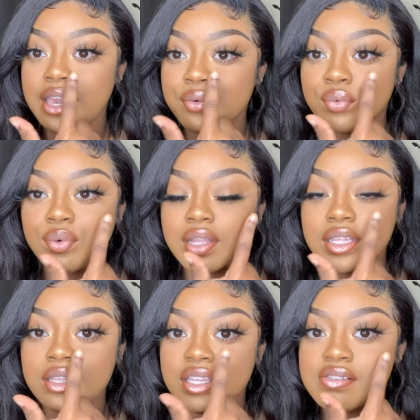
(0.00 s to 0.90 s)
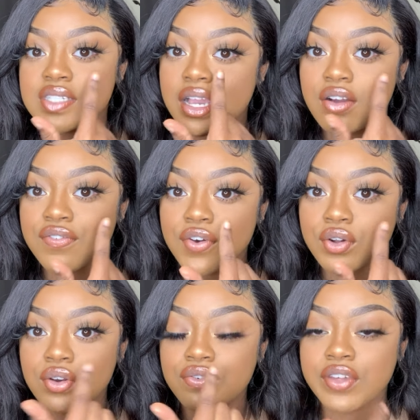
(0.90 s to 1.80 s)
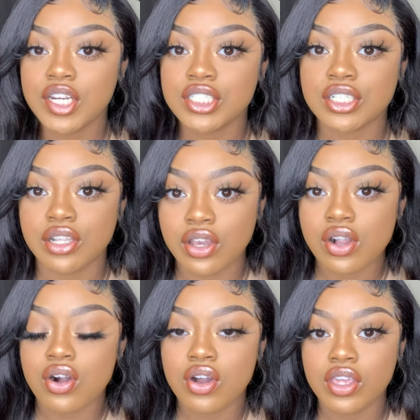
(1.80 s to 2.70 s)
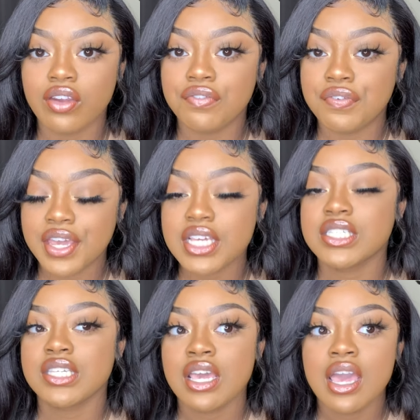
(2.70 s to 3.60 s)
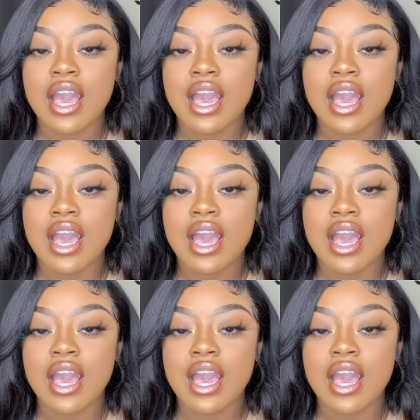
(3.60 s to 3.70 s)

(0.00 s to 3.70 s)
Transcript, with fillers: It really leaves like a photo finish look on your face.